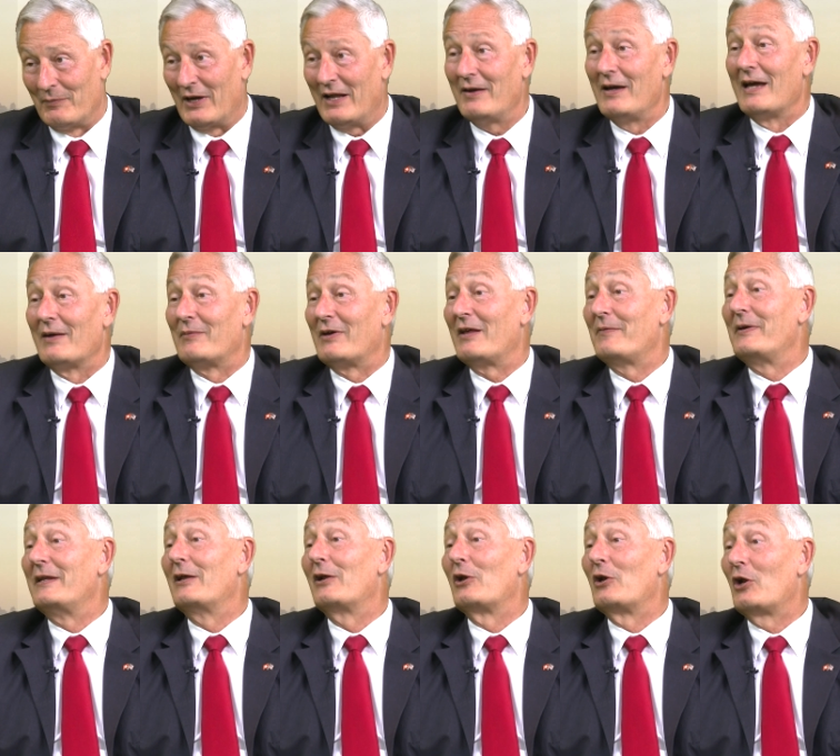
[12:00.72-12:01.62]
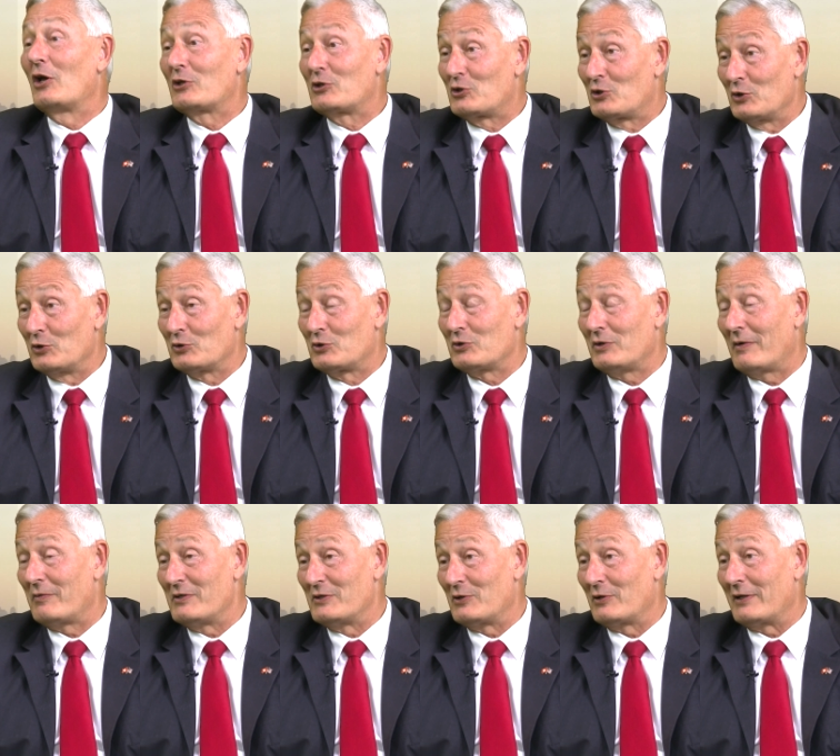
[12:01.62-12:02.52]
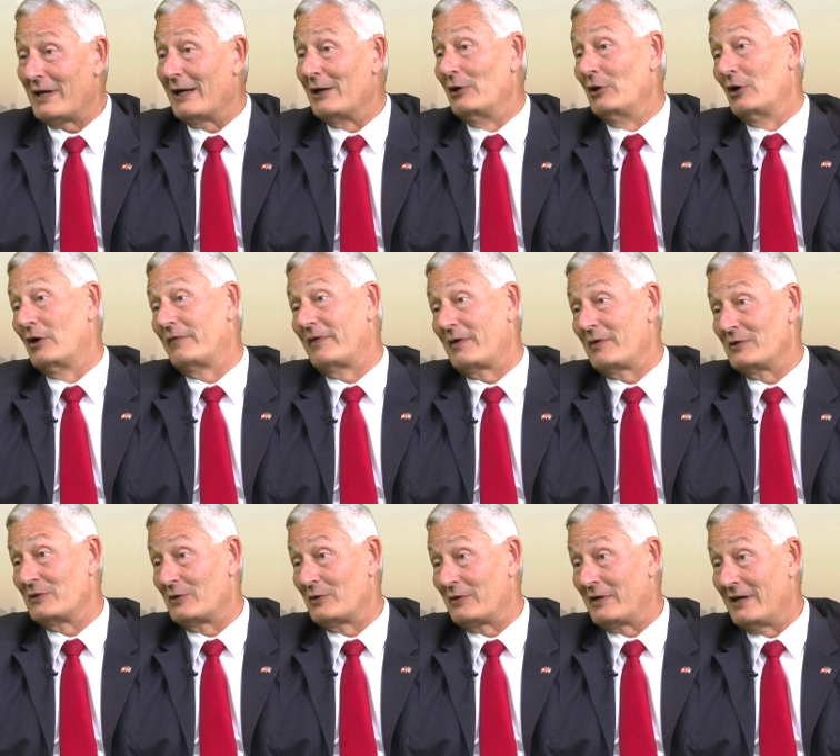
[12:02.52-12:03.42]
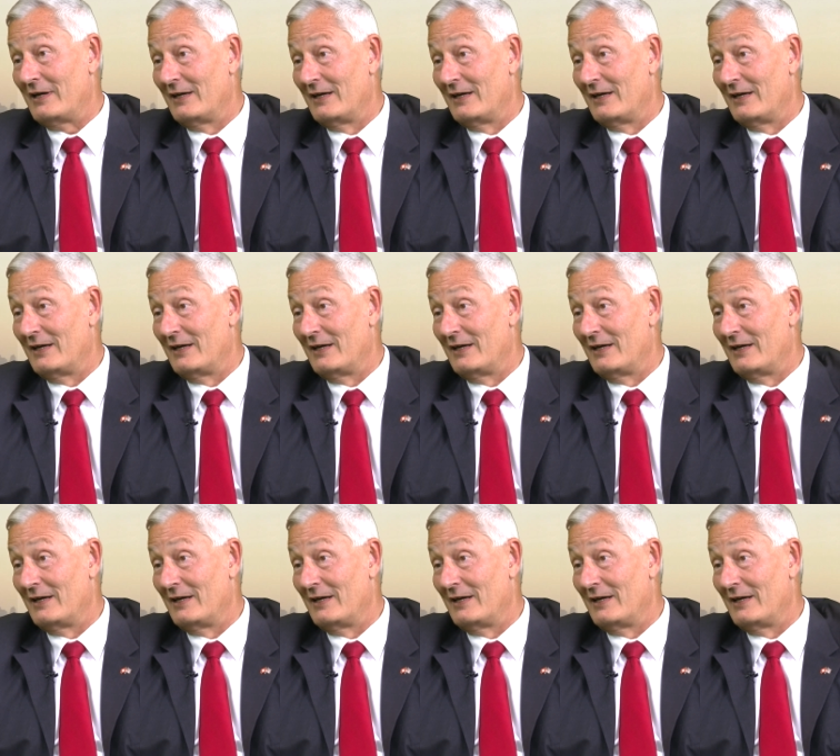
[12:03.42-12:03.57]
But I've been a lot to Arizona. I love Arizona.